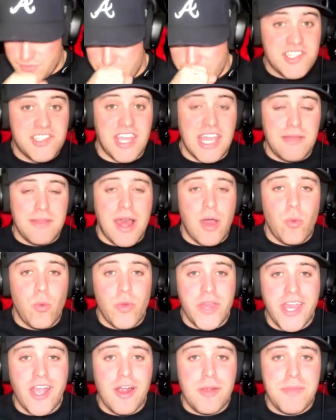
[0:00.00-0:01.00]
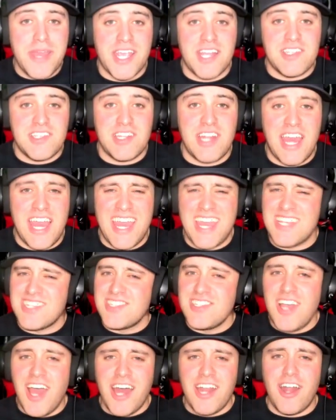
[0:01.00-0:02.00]
And the scheme that we are making today
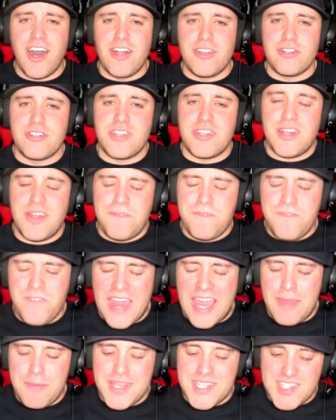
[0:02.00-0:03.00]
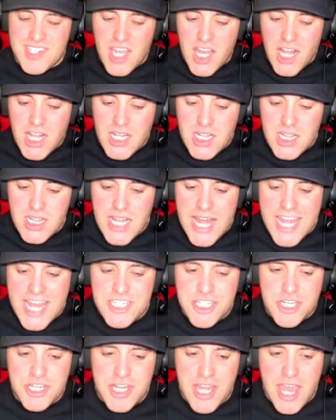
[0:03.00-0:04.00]
is none other than the famous,
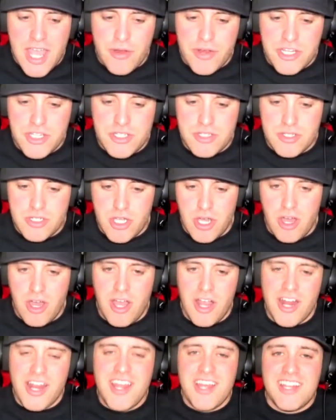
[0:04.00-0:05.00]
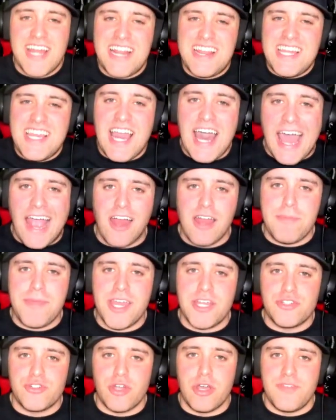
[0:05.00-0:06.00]
legendary car that the Iron
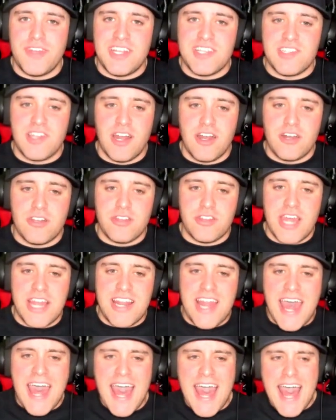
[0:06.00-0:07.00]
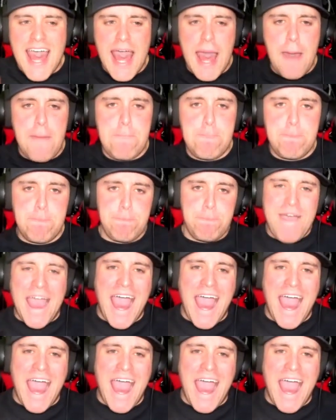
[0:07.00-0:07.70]
Man drove. It is none other than the